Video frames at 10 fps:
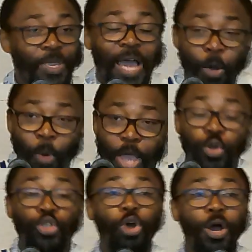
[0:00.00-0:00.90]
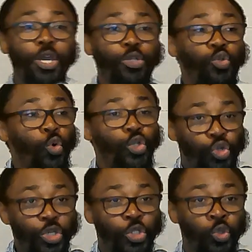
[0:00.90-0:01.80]
And when you join 2
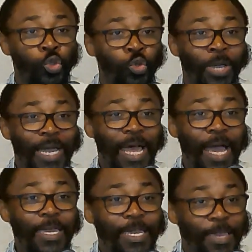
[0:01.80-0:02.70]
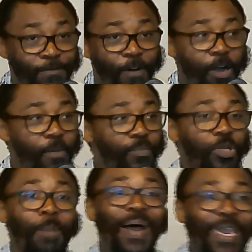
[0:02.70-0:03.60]
3s together, it forms number